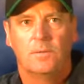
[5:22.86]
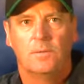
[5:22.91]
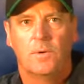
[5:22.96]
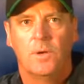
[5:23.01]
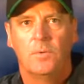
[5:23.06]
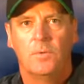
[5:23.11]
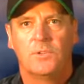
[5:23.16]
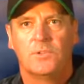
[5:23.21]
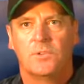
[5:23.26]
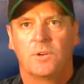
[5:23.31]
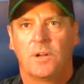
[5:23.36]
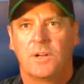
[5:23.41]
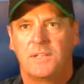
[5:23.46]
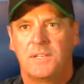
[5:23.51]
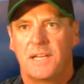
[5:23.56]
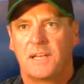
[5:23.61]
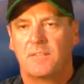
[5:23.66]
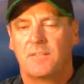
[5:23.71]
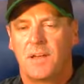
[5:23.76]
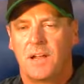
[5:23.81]
were trying to
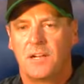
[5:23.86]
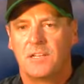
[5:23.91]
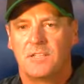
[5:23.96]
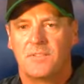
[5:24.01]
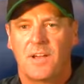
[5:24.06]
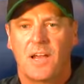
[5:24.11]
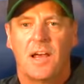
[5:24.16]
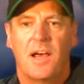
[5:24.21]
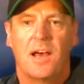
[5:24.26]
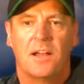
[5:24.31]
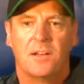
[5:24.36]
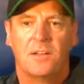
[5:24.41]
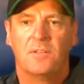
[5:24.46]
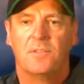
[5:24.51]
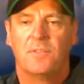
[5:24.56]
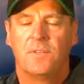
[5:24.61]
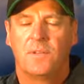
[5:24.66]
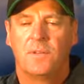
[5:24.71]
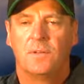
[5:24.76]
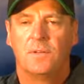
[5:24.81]
take advantage of our hard
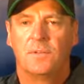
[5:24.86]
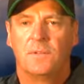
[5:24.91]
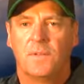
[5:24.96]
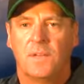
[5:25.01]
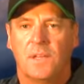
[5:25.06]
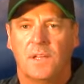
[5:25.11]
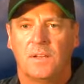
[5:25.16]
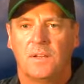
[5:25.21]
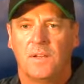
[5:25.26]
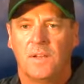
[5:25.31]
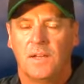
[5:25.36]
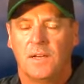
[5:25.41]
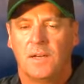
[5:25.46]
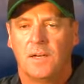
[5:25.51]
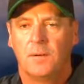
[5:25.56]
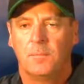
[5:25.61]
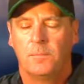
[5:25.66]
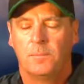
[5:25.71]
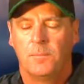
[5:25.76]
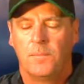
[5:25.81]
infield, and
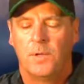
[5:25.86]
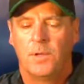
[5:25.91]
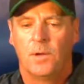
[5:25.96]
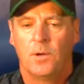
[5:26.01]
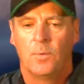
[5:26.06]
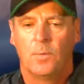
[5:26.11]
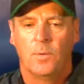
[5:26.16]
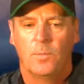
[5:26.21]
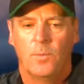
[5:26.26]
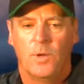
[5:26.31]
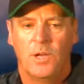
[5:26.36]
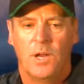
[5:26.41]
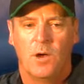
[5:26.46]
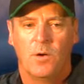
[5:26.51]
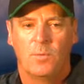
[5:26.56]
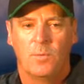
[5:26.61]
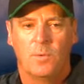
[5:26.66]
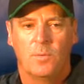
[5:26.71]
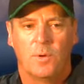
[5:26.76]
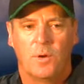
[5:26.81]
we
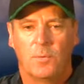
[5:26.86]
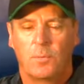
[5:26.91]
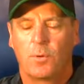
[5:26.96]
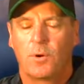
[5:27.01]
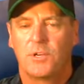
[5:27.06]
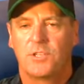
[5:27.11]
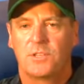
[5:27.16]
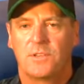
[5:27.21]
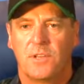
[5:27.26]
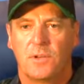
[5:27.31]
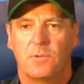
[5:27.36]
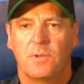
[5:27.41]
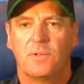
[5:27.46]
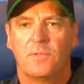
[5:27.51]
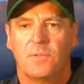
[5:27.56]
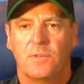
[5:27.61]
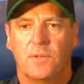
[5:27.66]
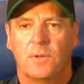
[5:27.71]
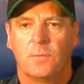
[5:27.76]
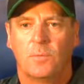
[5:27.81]
know we want to pressure their
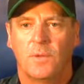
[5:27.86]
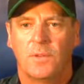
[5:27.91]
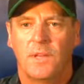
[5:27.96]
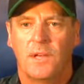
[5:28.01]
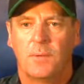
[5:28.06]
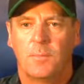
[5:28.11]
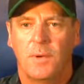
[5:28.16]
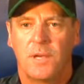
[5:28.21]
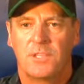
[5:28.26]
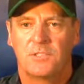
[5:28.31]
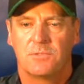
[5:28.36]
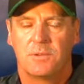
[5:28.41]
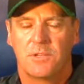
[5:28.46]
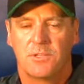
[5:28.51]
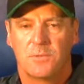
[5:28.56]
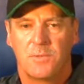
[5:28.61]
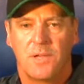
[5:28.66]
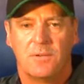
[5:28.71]
infield with our base runners.